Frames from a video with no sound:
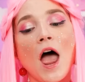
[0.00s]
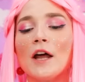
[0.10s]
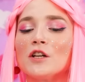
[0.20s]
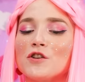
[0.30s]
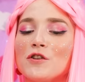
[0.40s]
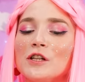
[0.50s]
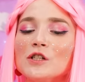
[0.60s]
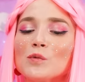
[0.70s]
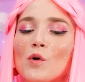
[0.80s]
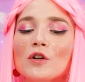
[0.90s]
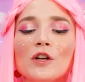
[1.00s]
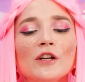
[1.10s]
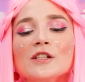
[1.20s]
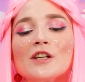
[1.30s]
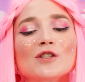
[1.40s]
And this one
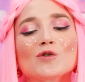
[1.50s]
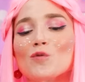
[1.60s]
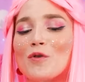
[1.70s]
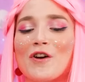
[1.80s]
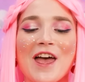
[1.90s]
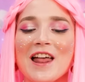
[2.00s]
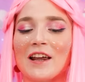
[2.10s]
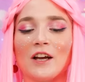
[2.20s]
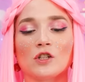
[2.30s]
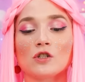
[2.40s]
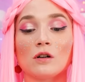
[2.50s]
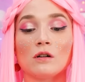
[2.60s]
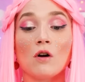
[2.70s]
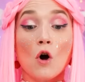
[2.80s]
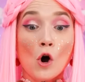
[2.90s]
is super elegant.
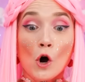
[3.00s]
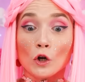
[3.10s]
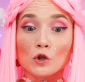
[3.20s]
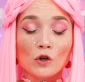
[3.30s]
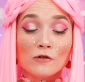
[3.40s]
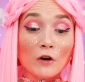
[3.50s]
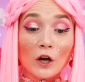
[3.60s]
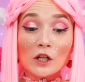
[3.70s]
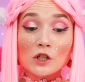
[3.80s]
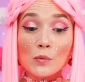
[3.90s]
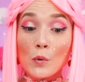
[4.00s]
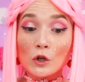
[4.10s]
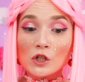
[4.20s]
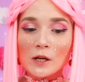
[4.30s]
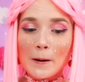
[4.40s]
Don't forget the
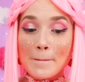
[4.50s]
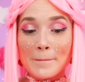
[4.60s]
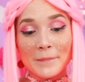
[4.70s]
water.